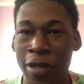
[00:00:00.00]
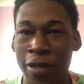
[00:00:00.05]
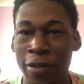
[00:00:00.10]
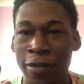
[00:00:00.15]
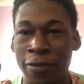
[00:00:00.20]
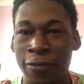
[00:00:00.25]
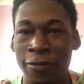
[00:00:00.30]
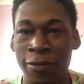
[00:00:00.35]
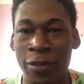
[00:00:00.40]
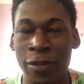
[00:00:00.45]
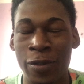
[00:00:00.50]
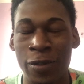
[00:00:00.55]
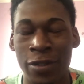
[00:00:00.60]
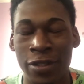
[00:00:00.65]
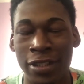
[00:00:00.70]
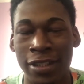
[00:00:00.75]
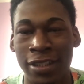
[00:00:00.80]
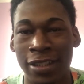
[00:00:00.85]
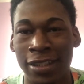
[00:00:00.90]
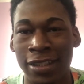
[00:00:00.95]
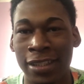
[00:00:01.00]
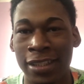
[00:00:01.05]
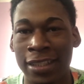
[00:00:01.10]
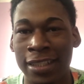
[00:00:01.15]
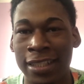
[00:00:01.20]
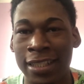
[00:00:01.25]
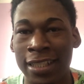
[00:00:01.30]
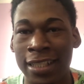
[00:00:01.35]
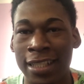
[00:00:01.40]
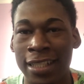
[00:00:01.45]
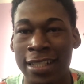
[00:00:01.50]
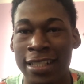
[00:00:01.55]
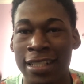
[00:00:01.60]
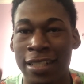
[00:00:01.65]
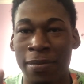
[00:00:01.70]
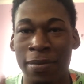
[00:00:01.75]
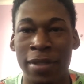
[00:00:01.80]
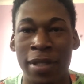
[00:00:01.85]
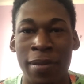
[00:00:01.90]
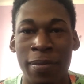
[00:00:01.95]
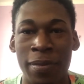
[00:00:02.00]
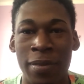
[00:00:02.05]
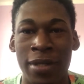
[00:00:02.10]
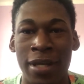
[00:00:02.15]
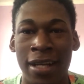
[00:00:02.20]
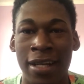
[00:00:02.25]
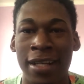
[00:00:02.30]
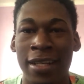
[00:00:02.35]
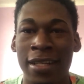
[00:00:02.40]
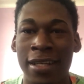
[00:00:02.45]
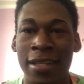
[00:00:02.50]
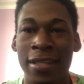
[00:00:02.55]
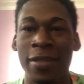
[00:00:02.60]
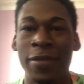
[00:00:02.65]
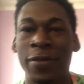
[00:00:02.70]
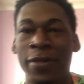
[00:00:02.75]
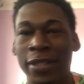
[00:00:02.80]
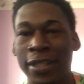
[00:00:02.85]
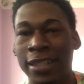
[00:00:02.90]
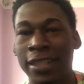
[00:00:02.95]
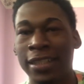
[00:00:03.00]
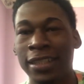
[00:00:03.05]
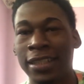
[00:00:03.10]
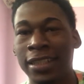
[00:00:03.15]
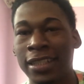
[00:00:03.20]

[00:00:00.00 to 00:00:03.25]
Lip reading: refusal in September and another one